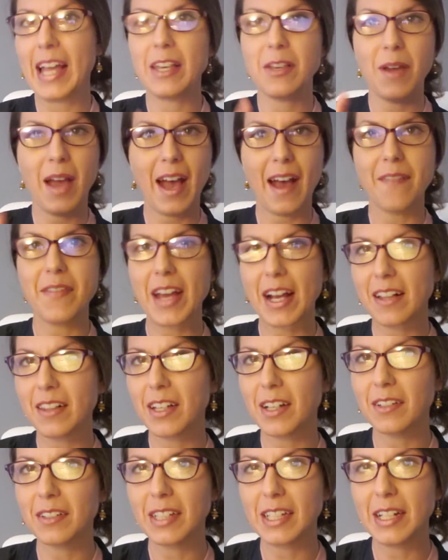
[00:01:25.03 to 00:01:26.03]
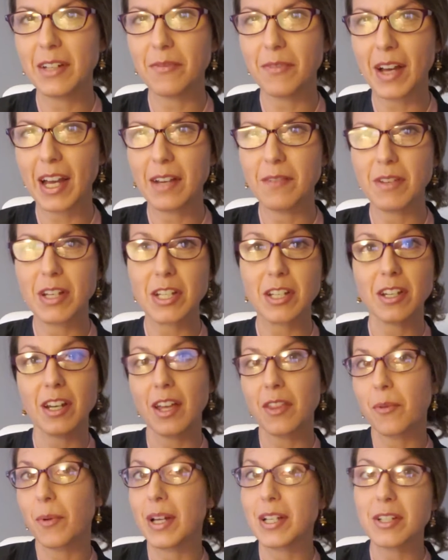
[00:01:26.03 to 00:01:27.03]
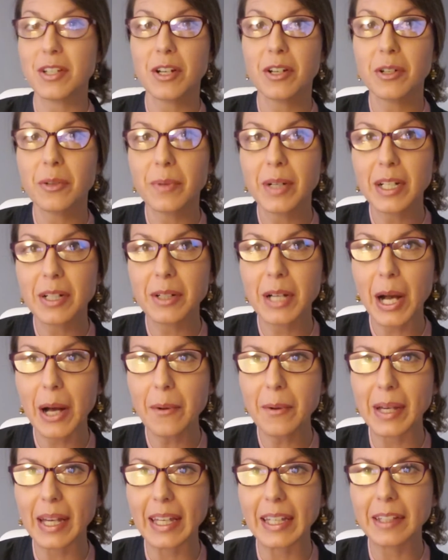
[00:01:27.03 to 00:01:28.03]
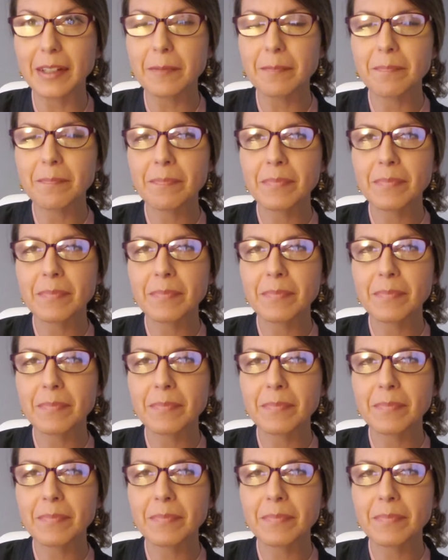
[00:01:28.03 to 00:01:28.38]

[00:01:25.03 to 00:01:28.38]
You have that clearly defined vision, otherwise you don't know where you're going.